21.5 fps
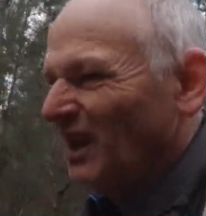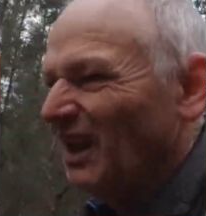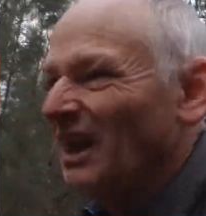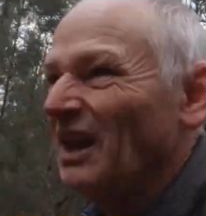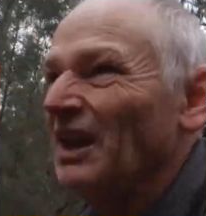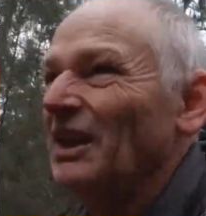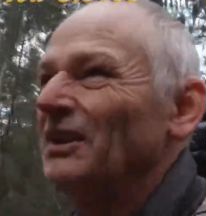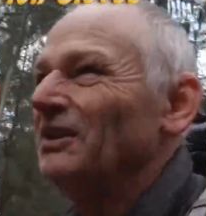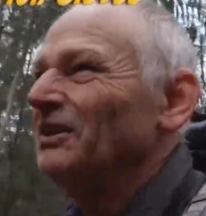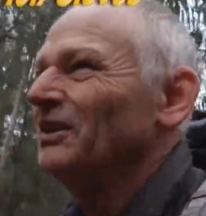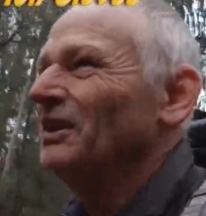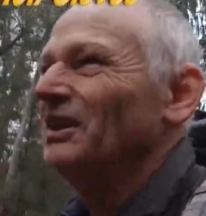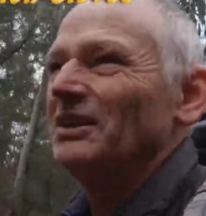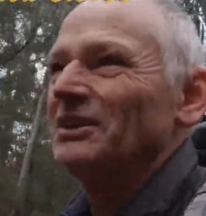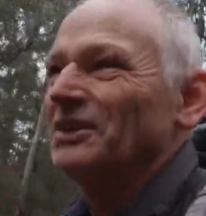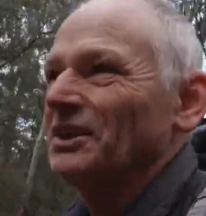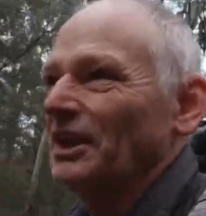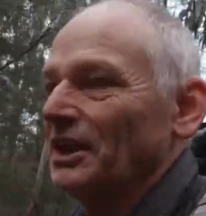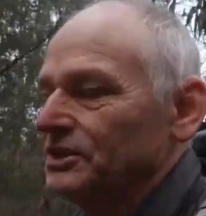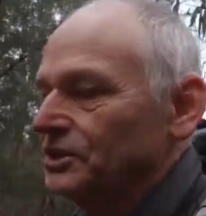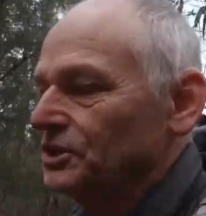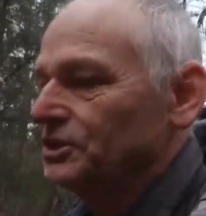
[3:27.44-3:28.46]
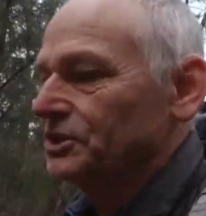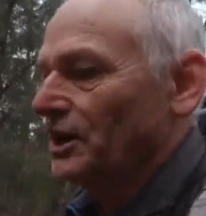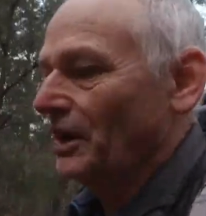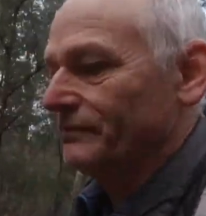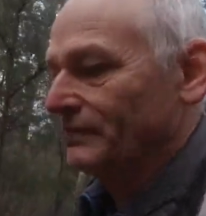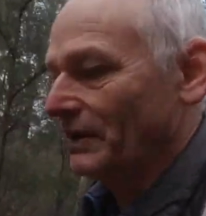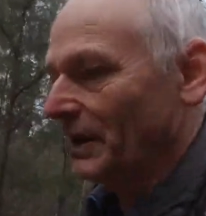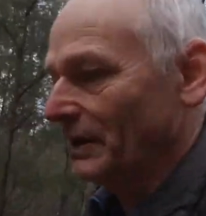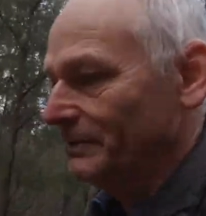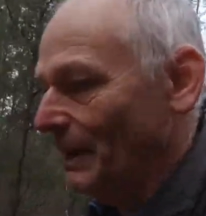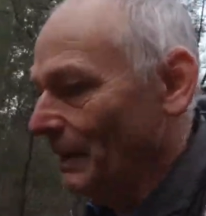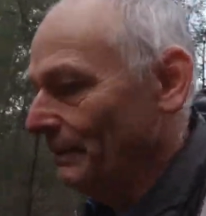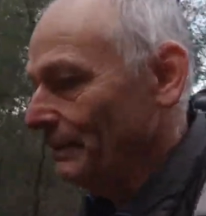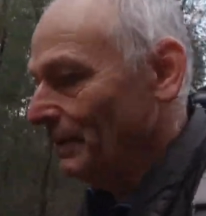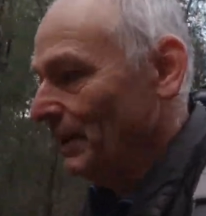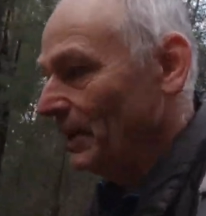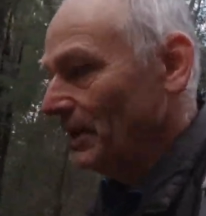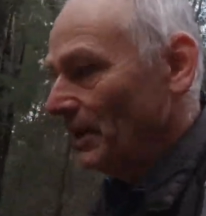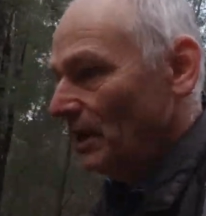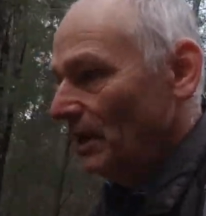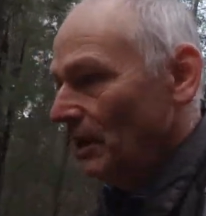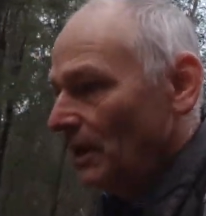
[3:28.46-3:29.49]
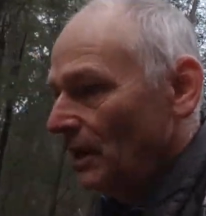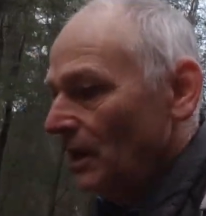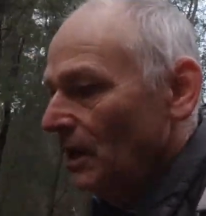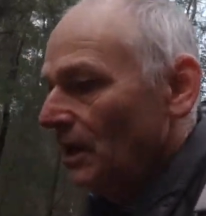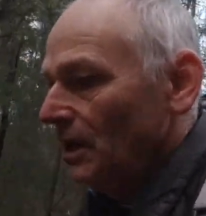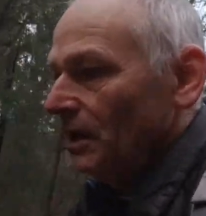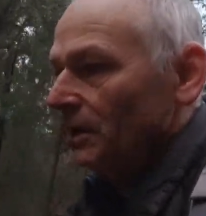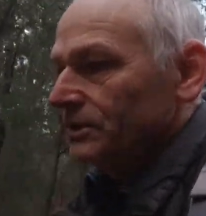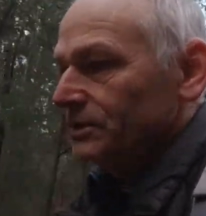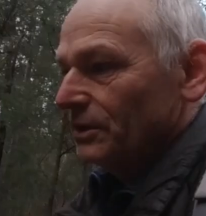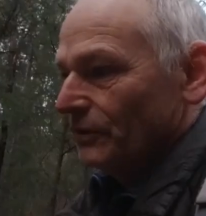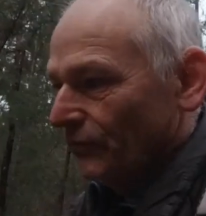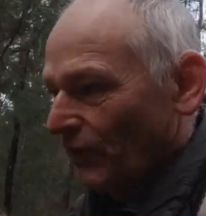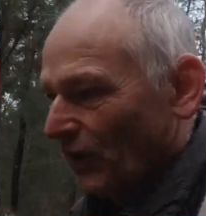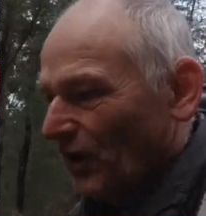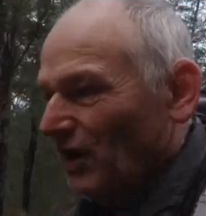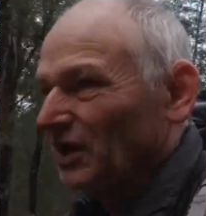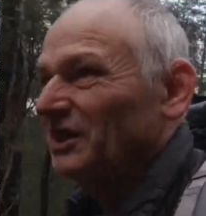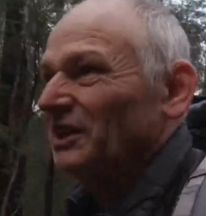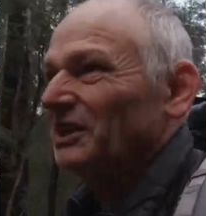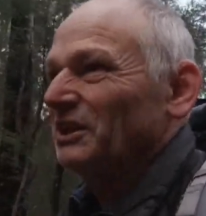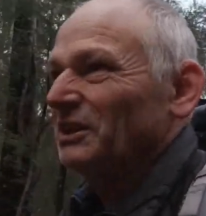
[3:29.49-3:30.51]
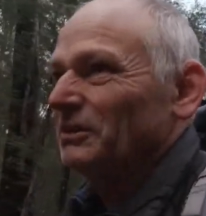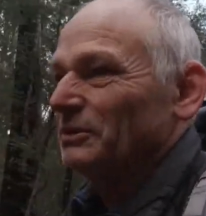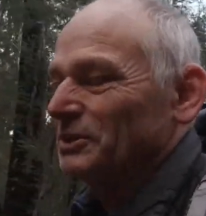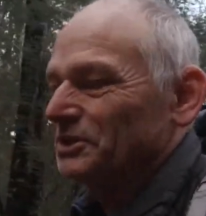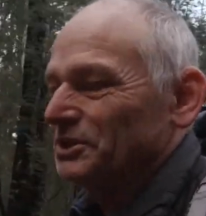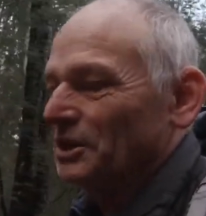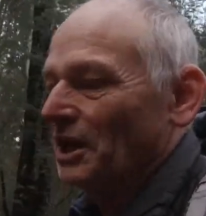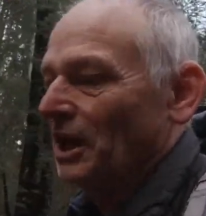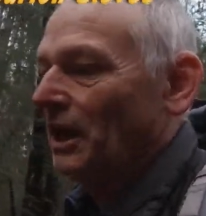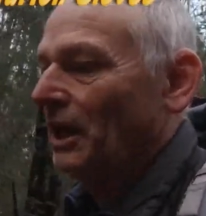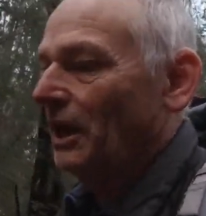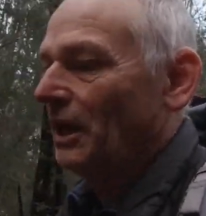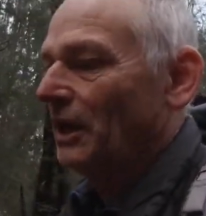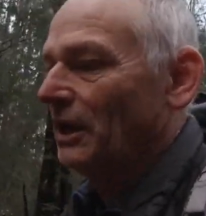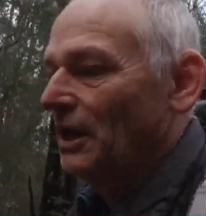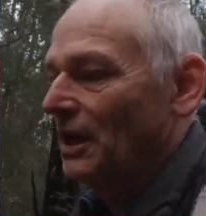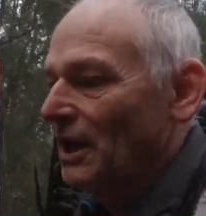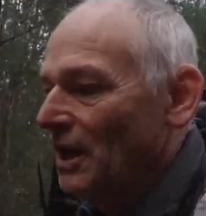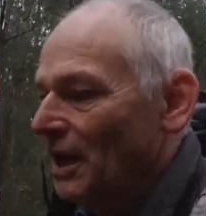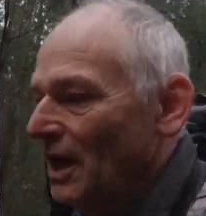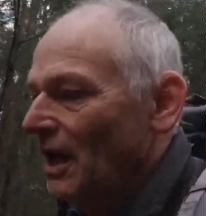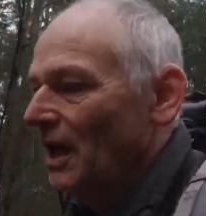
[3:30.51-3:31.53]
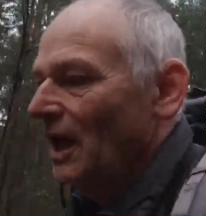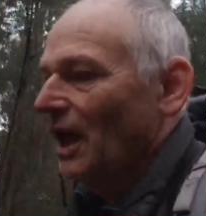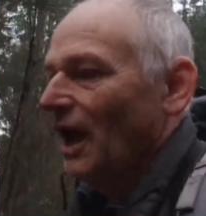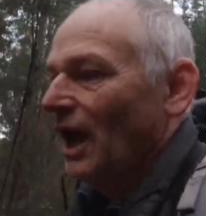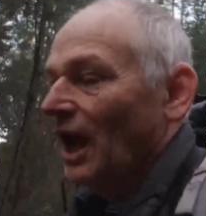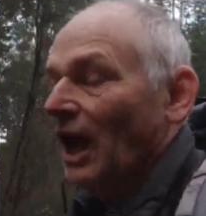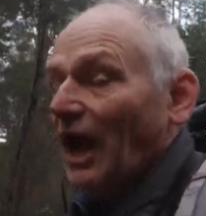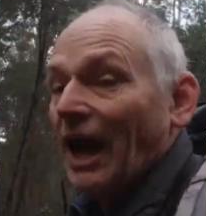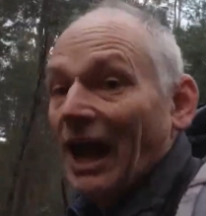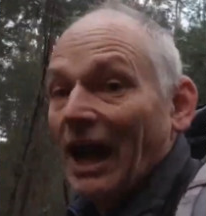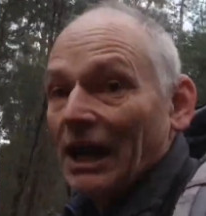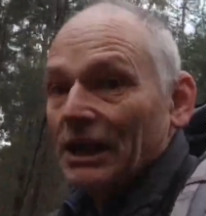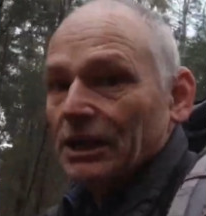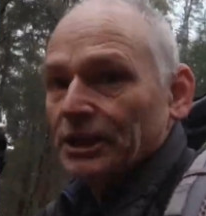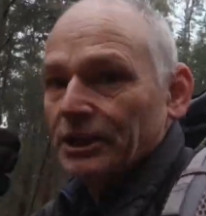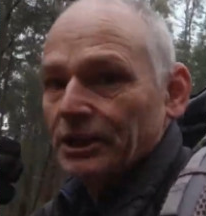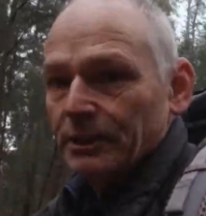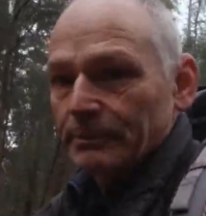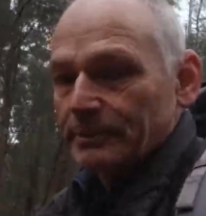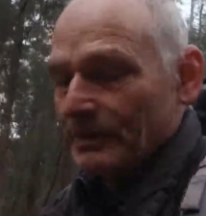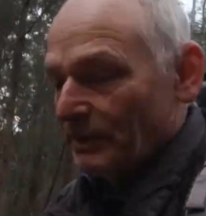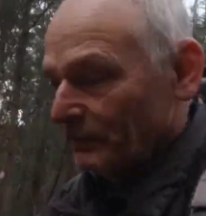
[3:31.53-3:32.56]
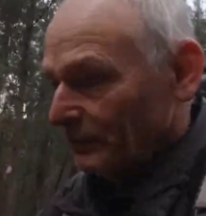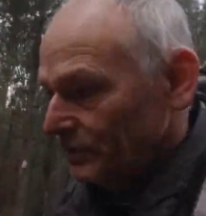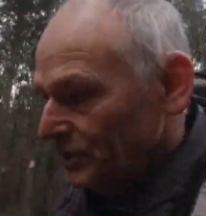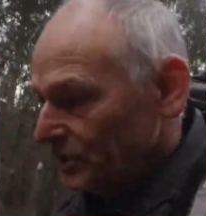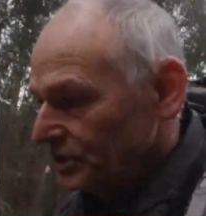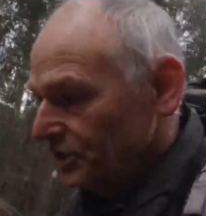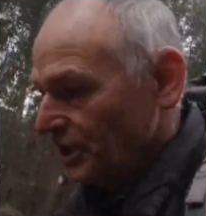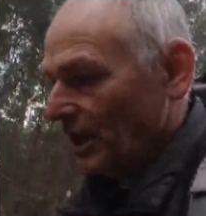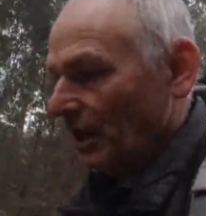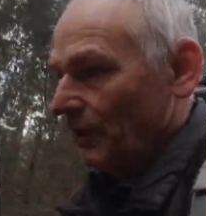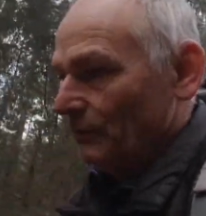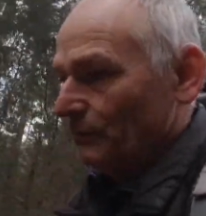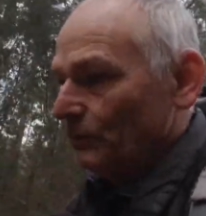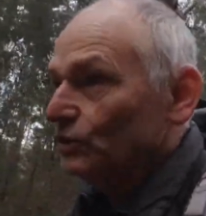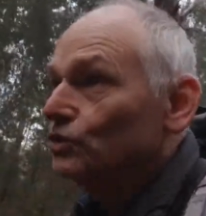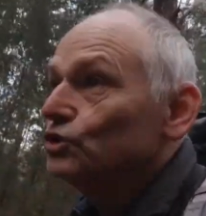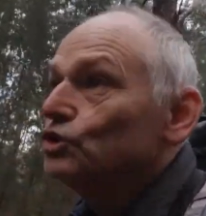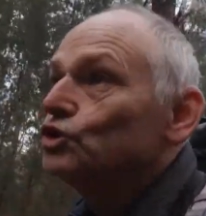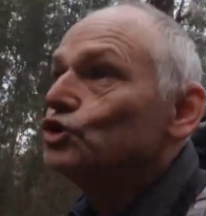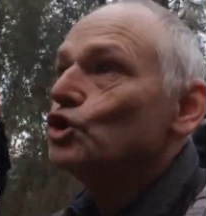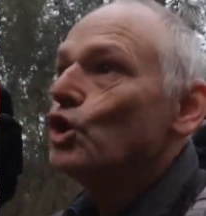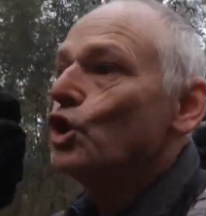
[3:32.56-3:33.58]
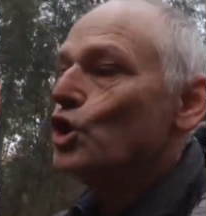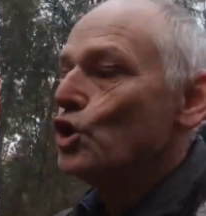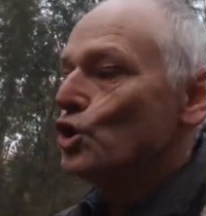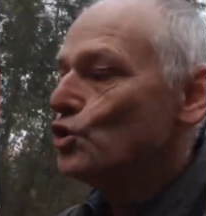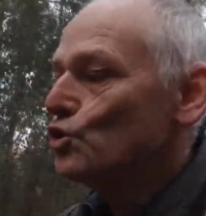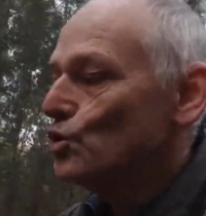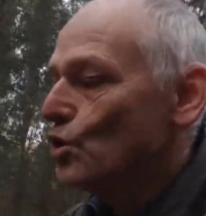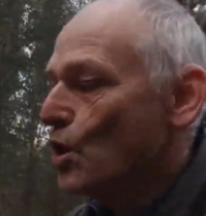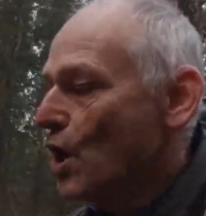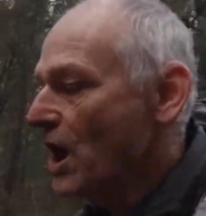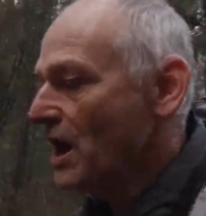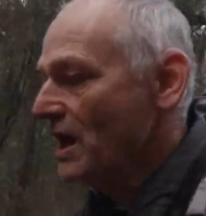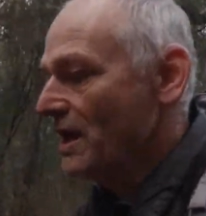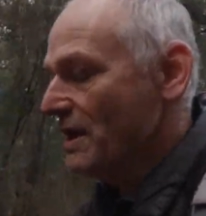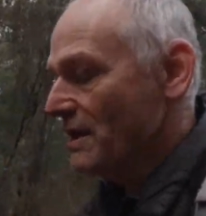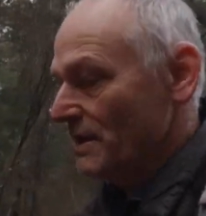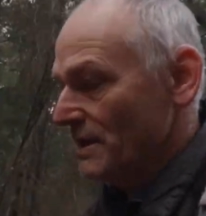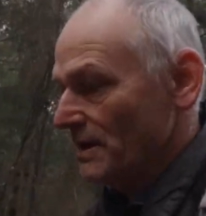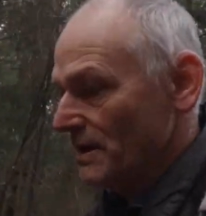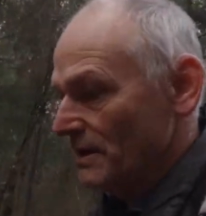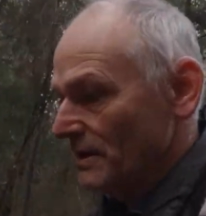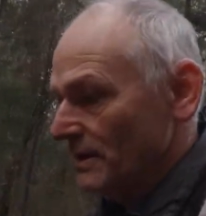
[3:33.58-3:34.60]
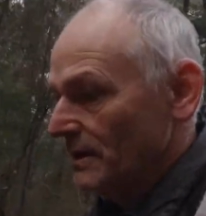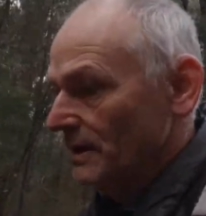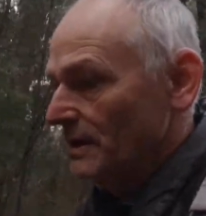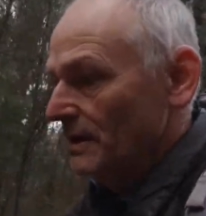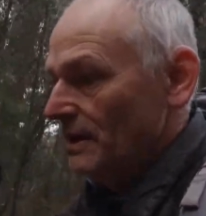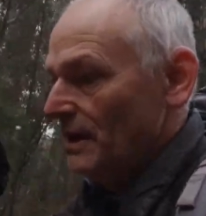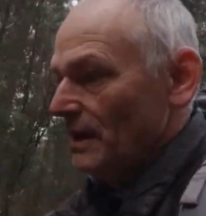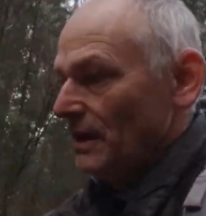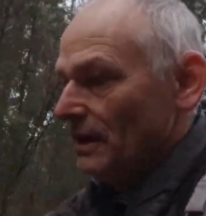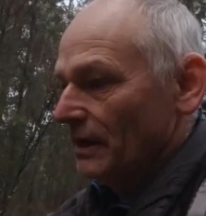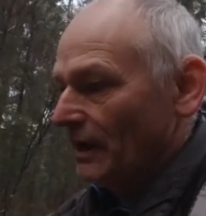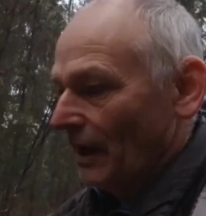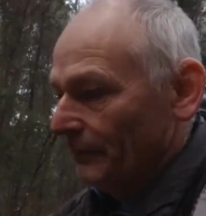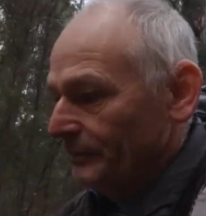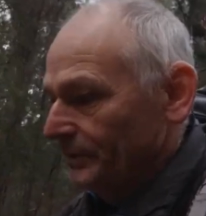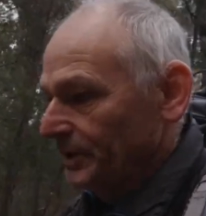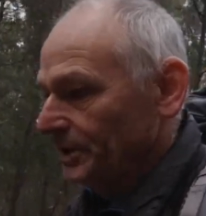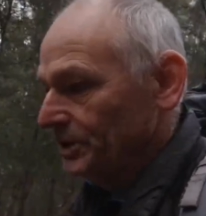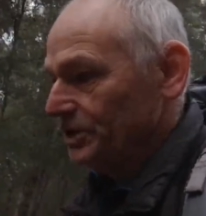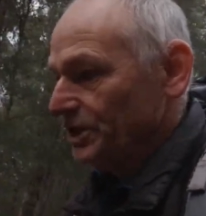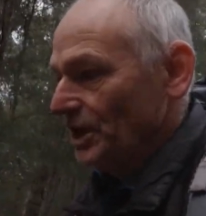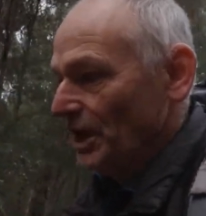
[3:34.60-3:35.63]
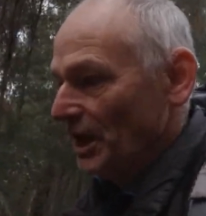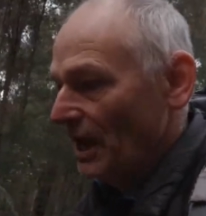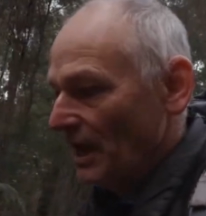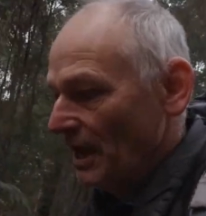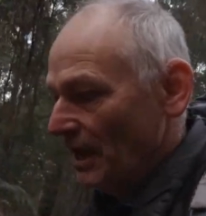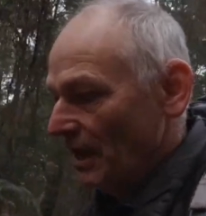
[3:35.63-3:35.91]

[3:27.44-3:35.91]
and yeah, they just haven't come up. So finally there was a little bit of a discount with two companies,